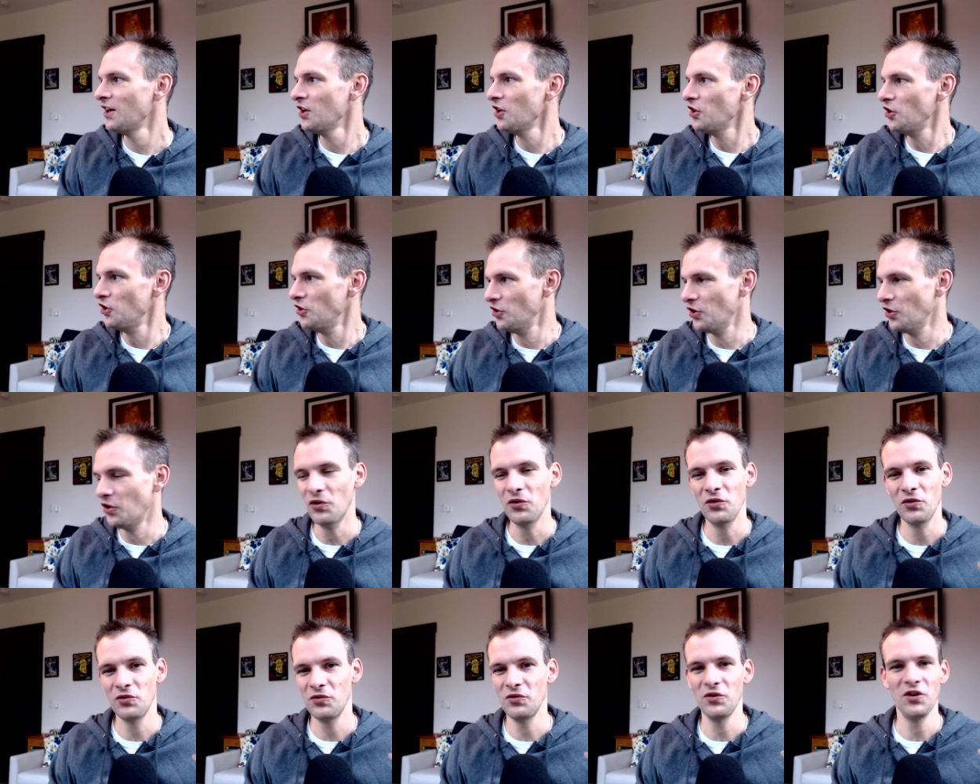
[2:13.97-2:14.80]
you know
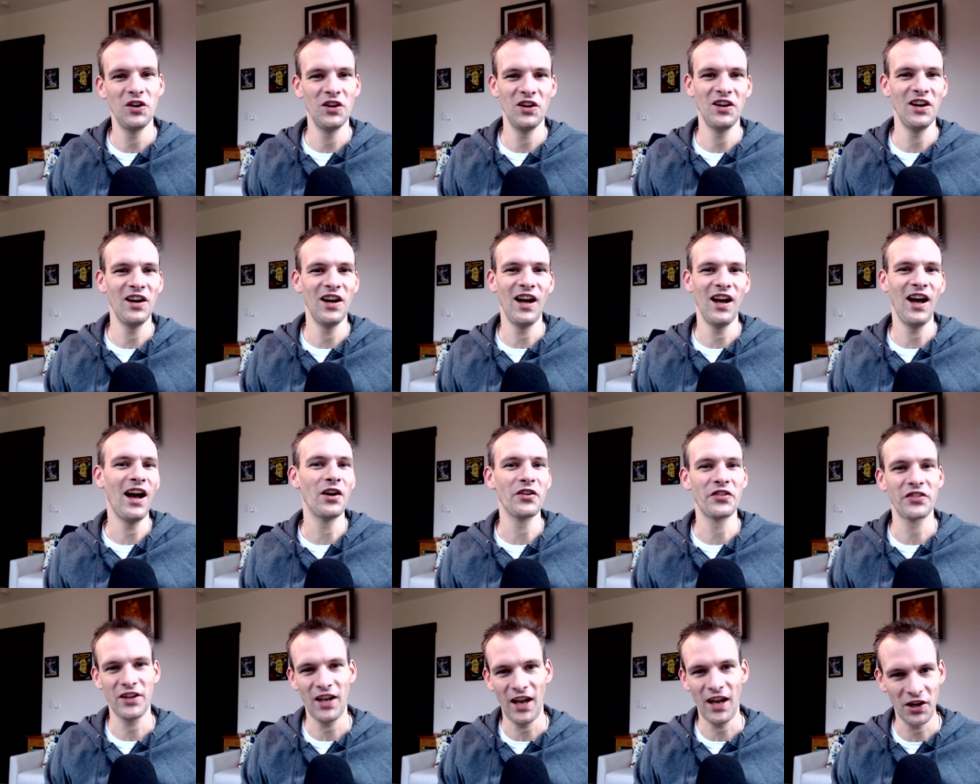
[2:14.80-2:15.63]
a, uh, a
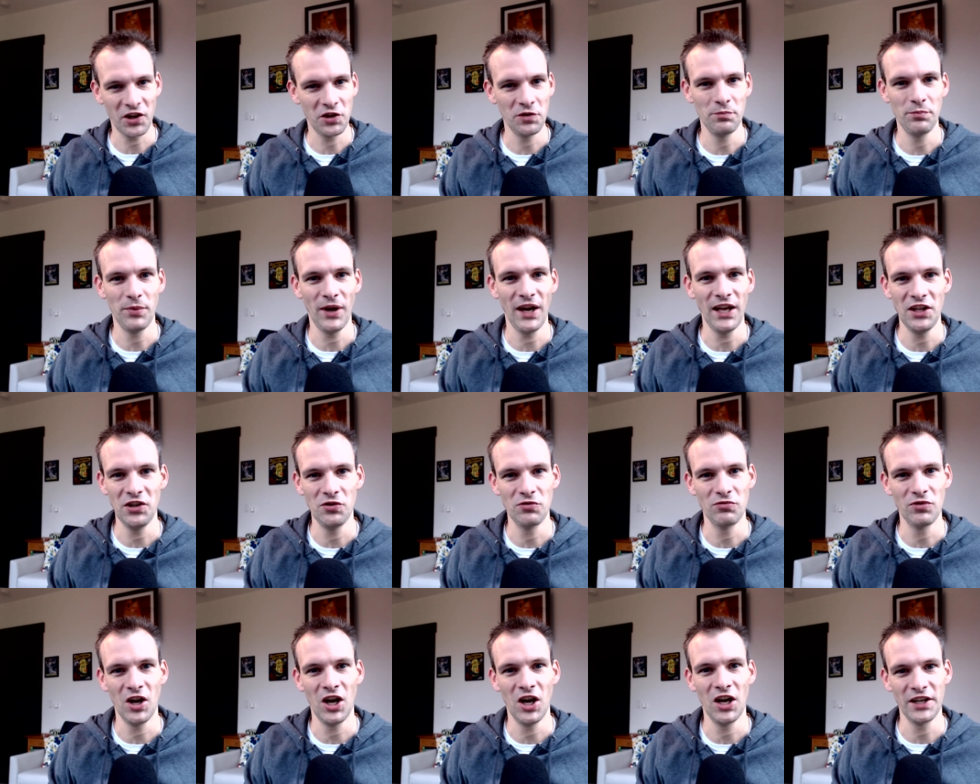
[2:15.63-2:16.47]
house cat could bite you
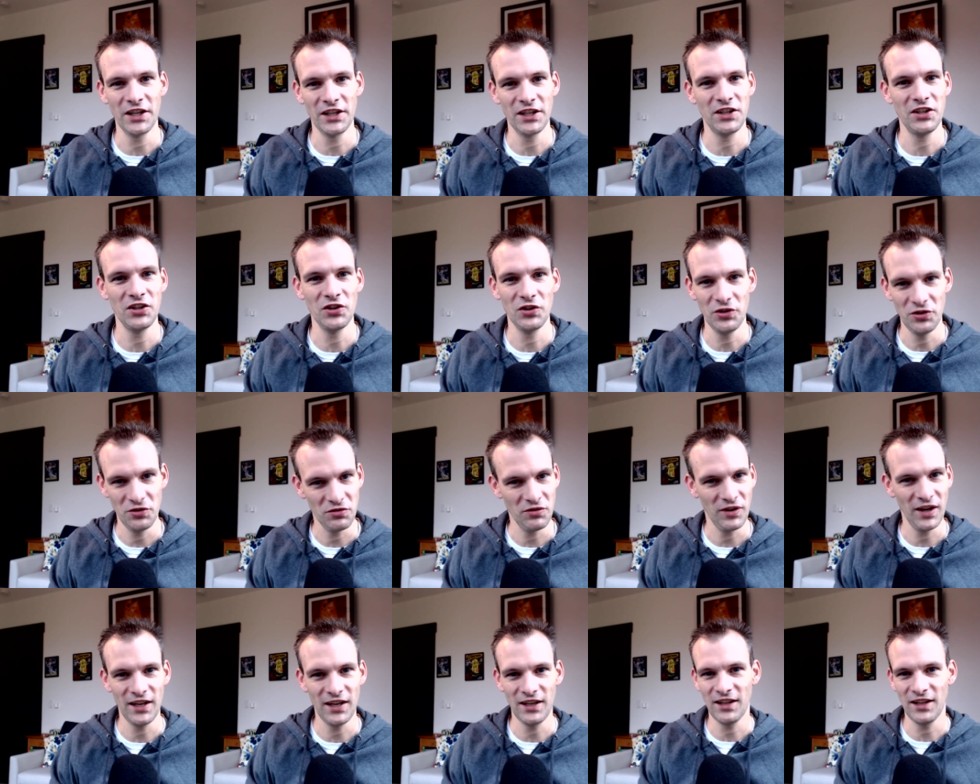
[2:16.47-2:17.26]
wrong and kill you right.